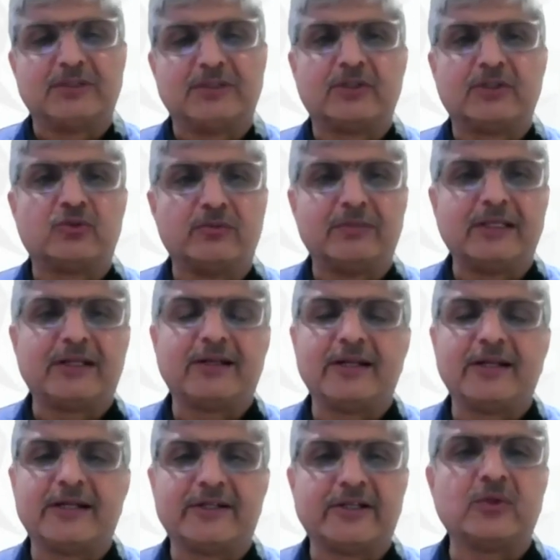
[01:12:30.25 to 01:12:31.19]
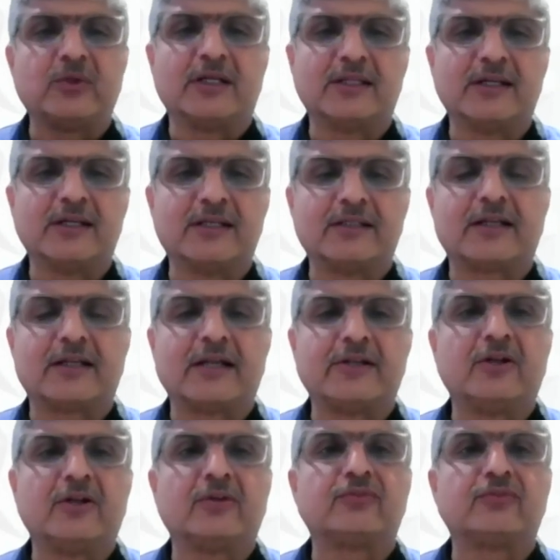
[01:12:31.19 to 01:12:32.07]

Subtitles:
but it could be related to other kind